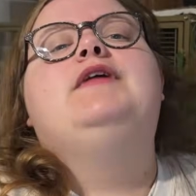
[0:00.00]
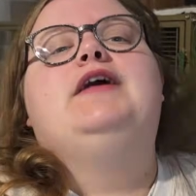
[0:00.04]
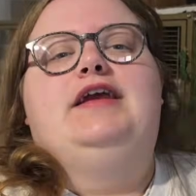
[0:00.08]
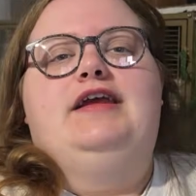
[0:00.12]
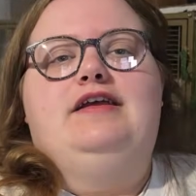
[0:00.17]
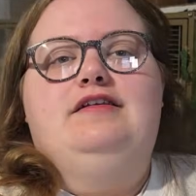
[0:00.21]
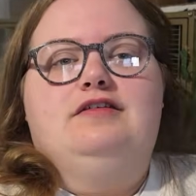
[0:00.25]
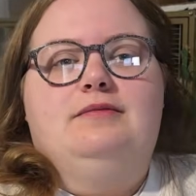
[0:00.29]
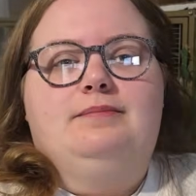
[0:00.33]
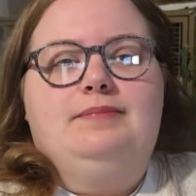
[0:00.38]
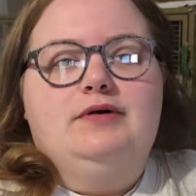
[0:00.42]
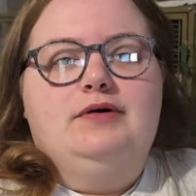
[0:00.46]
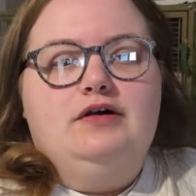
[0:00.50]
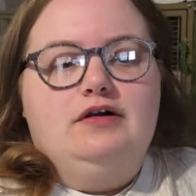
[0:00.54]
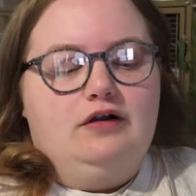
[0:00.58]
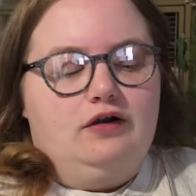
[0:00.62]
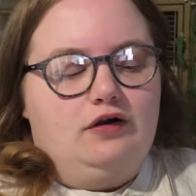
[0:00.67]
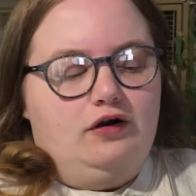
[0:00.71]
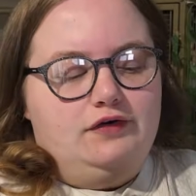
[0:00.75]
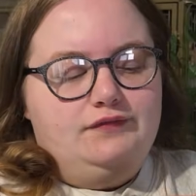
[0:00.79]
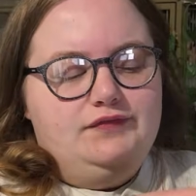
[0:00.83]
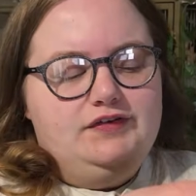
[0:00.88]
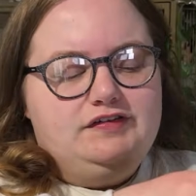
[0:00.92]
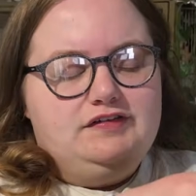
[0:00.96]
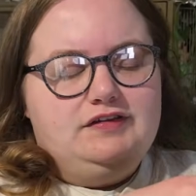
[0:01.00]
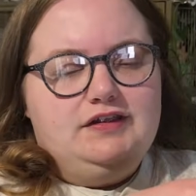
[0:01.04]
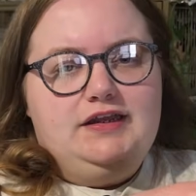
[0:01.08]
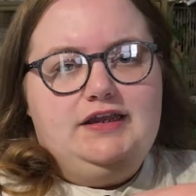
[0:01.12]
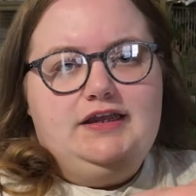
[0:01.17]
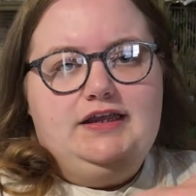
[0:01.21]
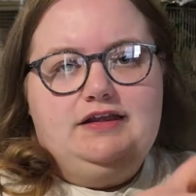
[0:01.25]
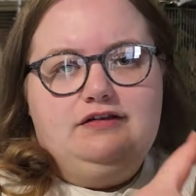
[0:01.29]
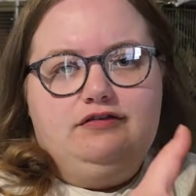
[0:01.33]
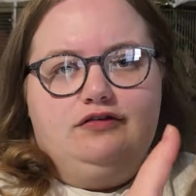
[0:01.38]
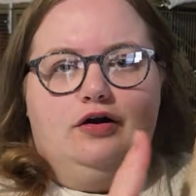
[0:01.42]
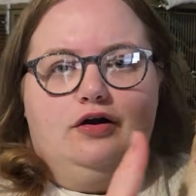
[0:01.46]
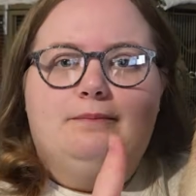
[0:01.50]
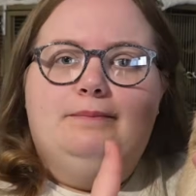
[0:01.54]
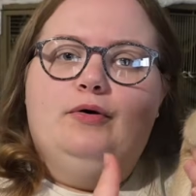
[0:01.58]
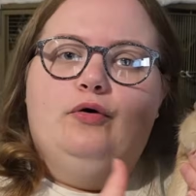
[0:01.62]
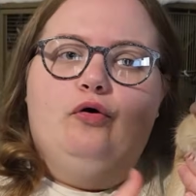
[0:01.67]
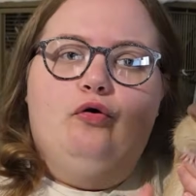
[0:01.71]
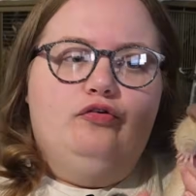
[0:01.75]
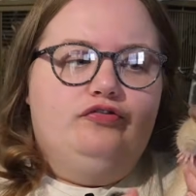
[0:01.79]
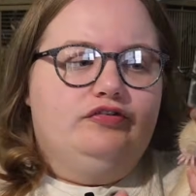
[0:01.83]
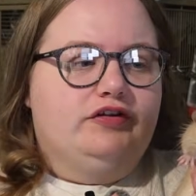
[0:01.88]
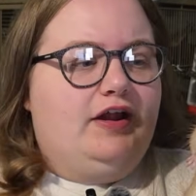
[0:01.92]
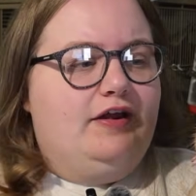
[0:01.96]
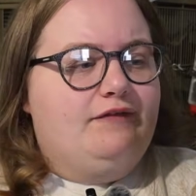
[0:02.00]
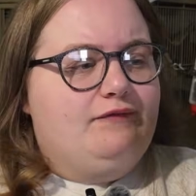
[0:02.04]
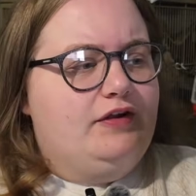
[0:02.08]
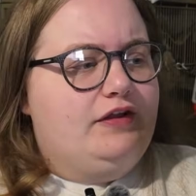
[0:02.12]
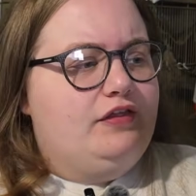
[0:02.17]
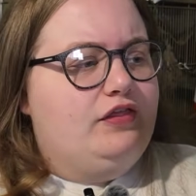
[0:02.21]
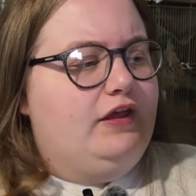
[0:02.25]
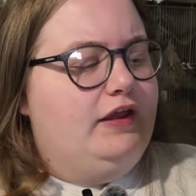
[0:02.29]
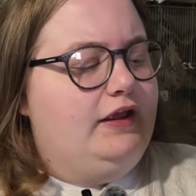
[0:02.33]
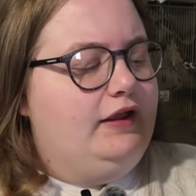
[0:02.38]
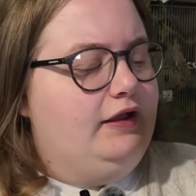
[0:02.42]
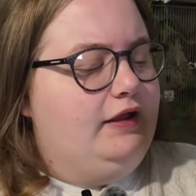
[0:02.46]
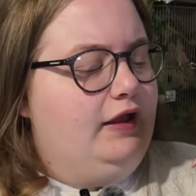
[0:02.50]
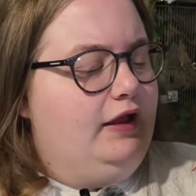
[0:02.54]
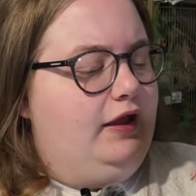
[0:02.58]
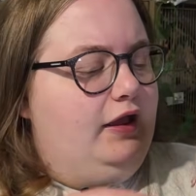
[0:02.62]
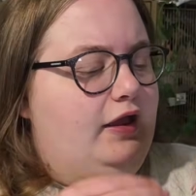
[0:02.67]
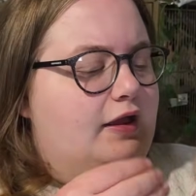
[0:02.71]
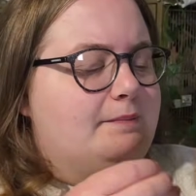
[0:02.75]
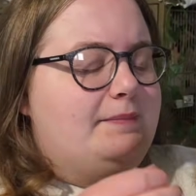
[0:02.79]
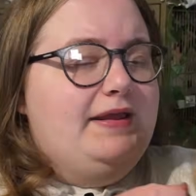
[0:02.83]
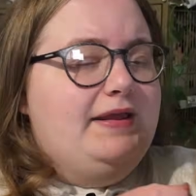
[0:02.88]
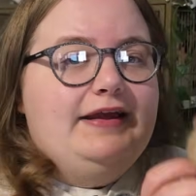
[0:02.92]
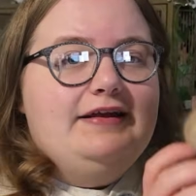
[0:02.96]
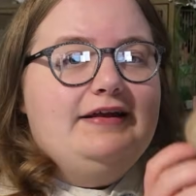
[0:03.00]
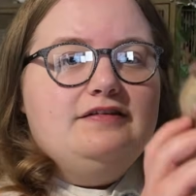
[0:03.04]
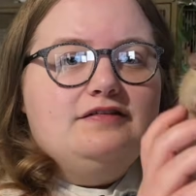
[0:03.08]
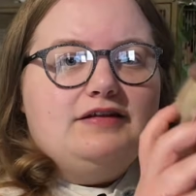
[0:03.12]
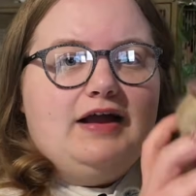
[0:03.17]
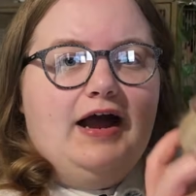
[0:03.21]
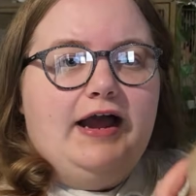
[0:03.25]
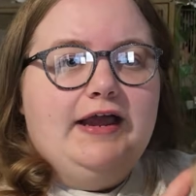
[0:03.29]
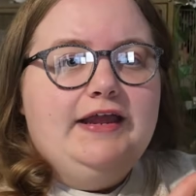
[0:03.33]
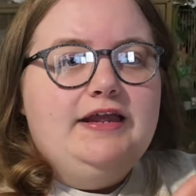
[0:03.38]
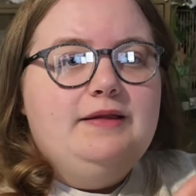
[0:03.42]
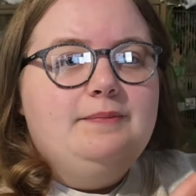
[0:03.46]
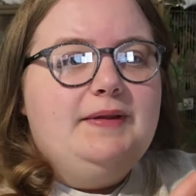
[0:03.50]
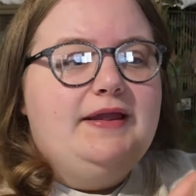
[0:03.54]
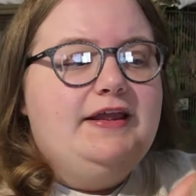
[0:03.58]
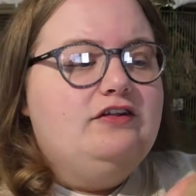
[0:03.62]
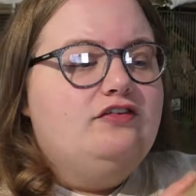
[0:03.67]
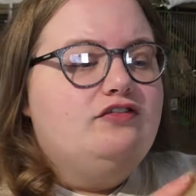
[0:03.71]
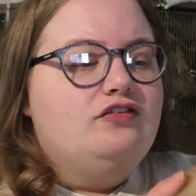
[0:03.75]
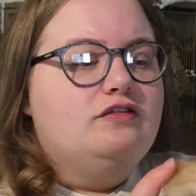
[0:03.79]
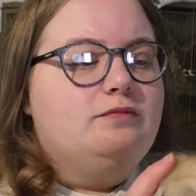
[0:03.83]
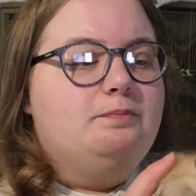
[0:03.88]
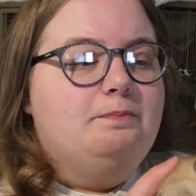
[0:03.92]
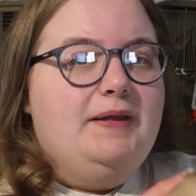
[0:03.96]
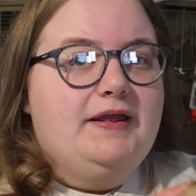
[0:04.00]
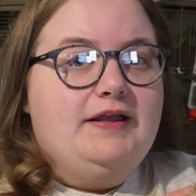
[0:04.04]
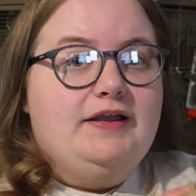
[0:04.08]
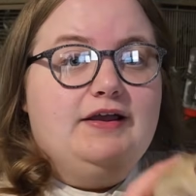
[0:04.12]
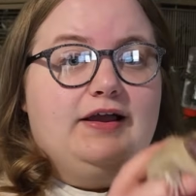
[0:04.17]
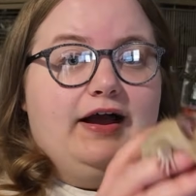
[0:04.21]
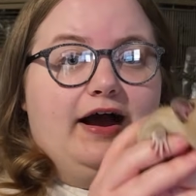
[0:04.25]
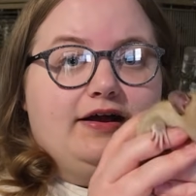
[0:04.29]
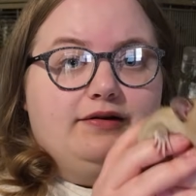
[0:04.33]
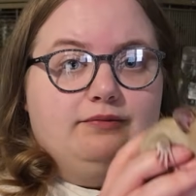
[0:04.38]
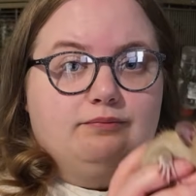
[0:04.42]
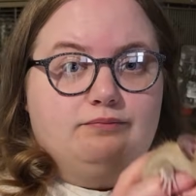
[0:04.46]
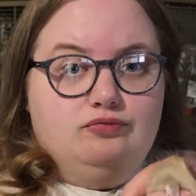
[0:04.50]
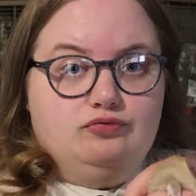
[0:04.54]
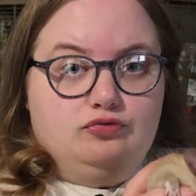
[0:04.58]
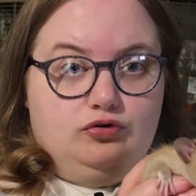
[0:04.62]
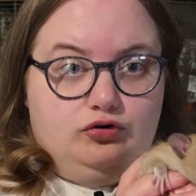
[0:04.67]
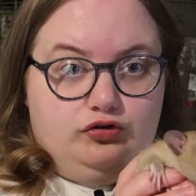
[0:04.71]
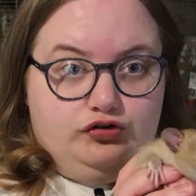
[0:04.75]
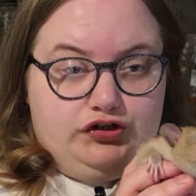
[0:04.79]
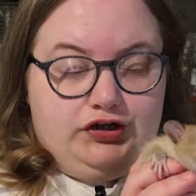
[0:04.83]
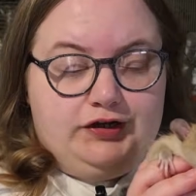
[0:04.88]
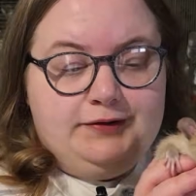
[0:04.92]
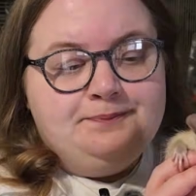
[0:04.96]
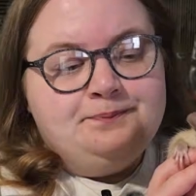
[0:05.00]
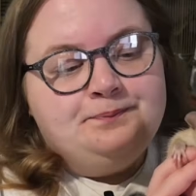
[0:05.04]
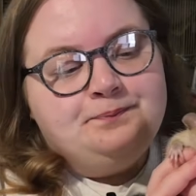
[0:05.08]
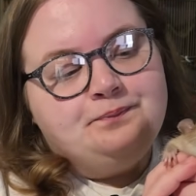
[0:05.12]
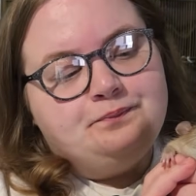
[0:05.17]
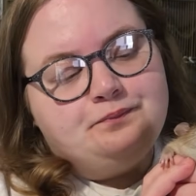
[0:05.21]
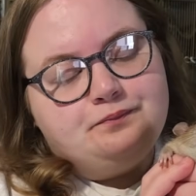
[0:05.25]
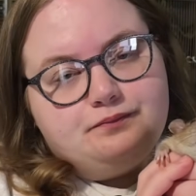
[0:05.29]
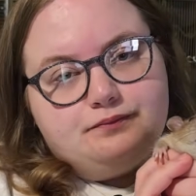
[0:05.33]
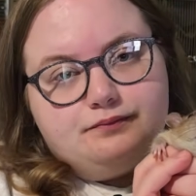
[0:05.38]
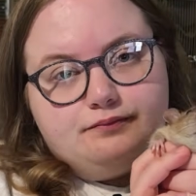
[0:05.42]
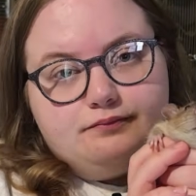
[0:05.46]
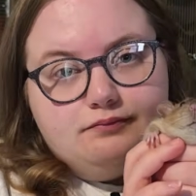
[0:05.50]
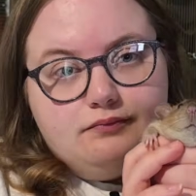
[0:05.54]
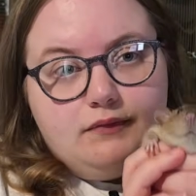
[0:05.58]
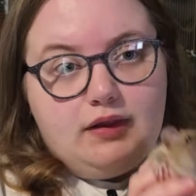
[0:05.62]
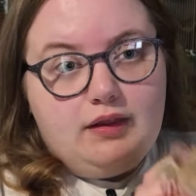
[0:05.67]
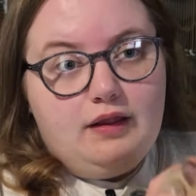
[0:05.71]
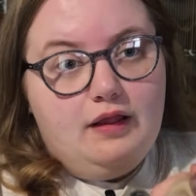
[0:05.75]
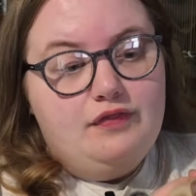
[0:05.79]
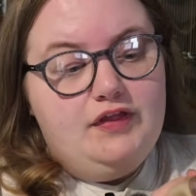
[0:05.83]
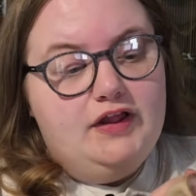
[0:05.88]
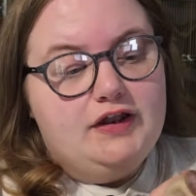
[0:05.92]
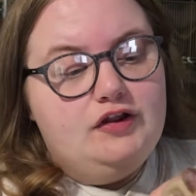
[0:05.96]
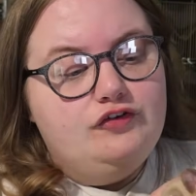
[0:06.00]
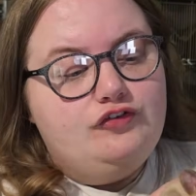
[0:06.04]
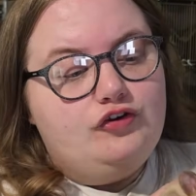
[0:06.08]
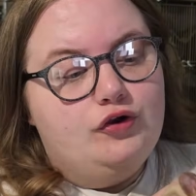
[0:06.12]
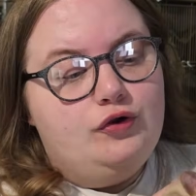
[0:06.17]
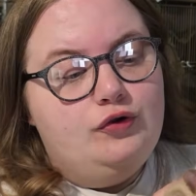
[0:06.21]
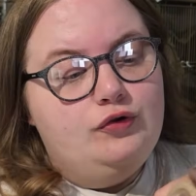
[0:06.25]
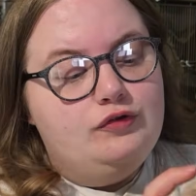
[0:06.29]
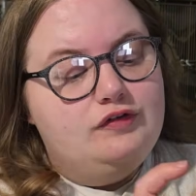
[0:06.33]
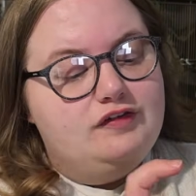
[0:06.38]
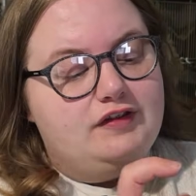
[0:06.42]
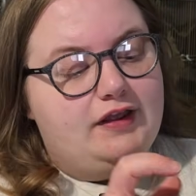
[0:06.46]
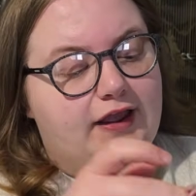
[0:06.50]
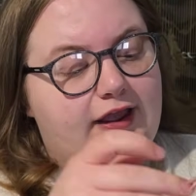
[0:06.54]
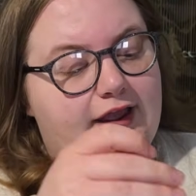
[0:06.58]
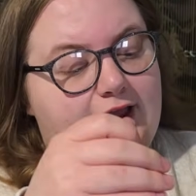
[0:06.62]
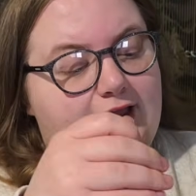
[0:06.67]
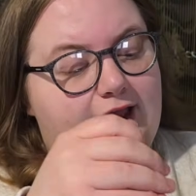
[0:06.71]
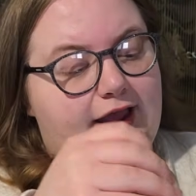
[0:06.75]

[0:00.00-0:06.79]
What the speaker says: that he's a buck. Obviously, he's got balls and everything, but his type is just bigger and broader than a doe's.